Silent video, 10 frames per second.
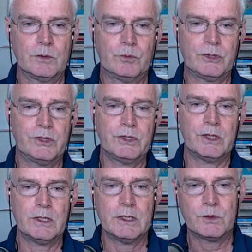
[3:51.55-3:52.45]

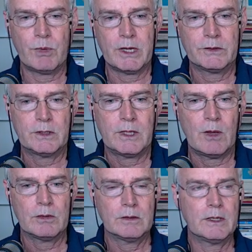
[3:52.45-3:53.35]
positioned in space at that
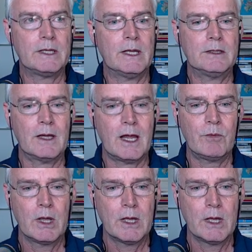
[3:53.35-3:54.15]
at that time?